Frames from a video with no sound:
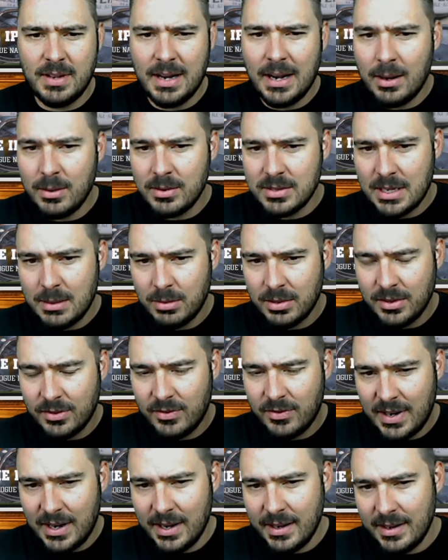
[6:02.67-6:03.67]
was able to
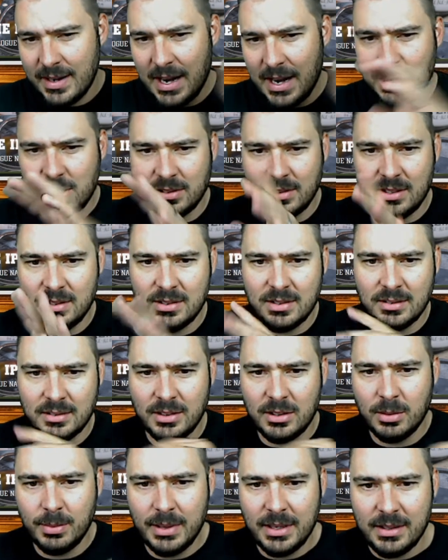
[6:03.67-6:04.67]
find actually is a
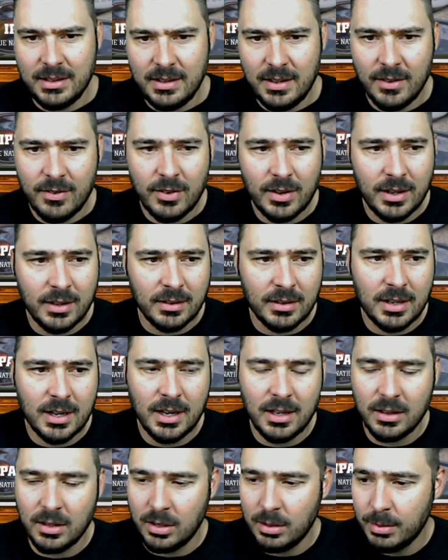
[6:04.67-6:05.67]
little bit different in
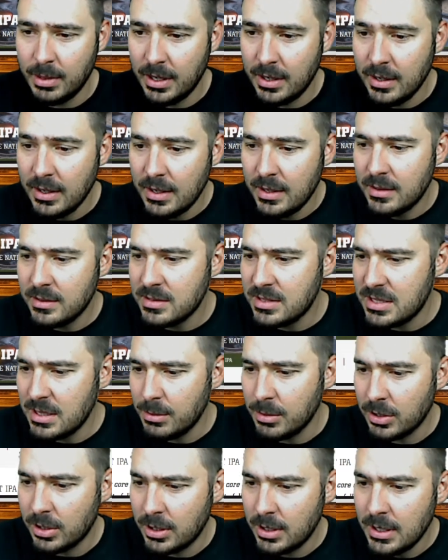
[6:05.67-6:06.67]
color, but
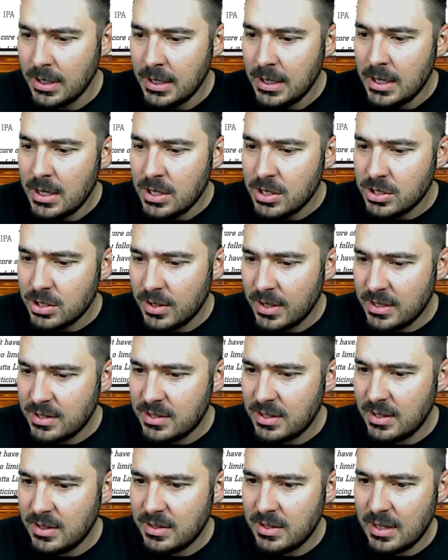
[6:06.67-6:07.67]
similar. So this
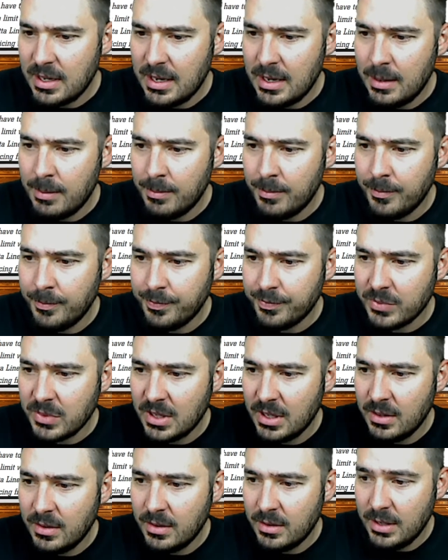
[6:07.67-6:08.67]
is,
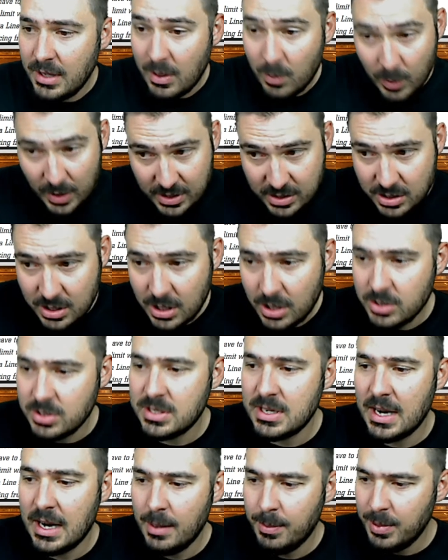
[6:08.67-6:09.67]
West Coast
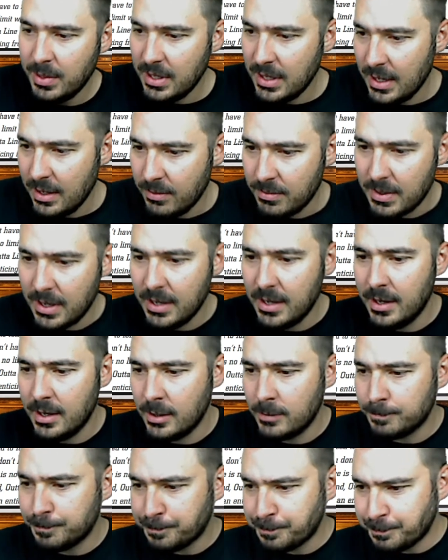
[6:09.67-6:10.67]
IPA right
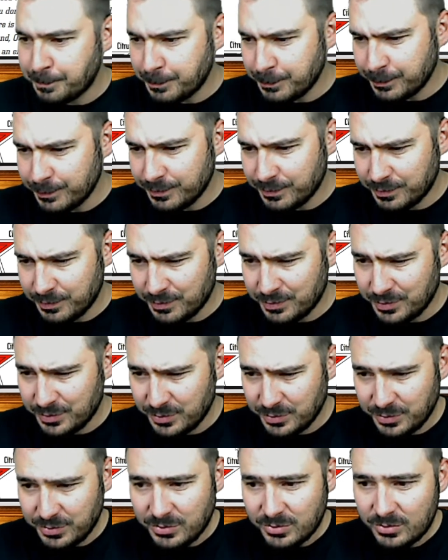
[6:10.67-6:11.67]
here.
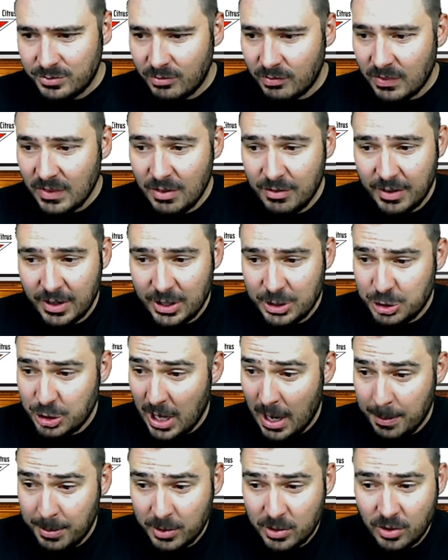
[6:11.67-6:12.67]
Very
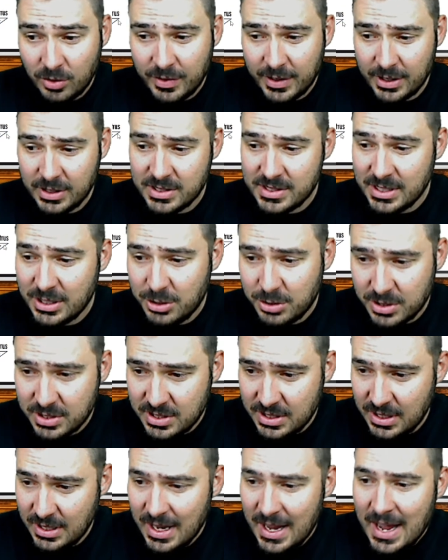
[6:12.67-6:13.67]
tropical, very
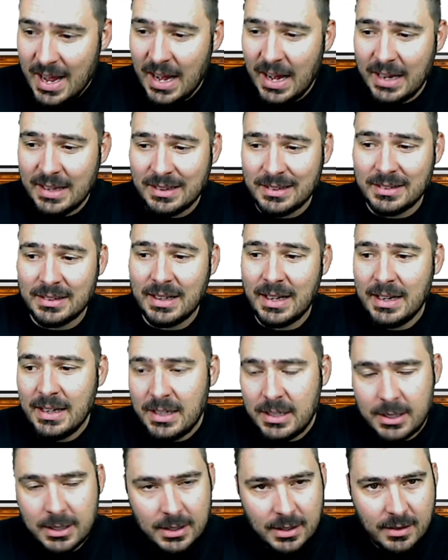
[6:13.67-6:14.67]
citrusy. I
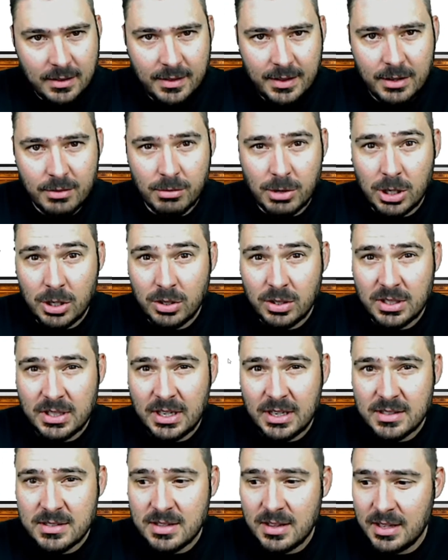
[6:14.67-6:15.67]
like that Rogue
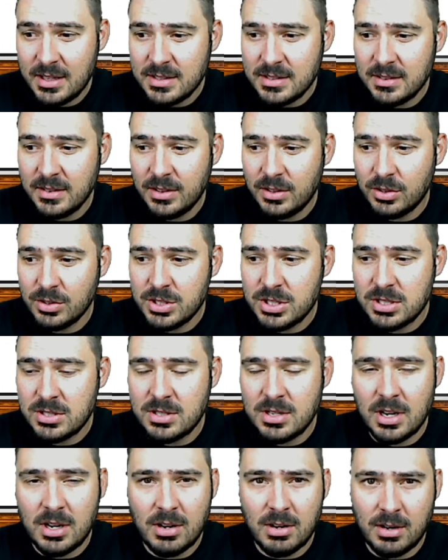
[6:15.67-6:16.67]
does this little
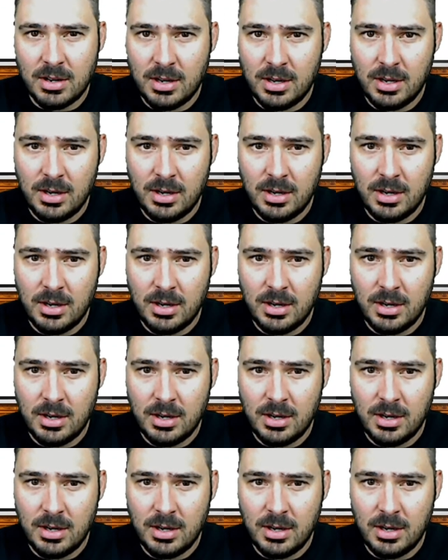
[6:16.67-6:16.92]
star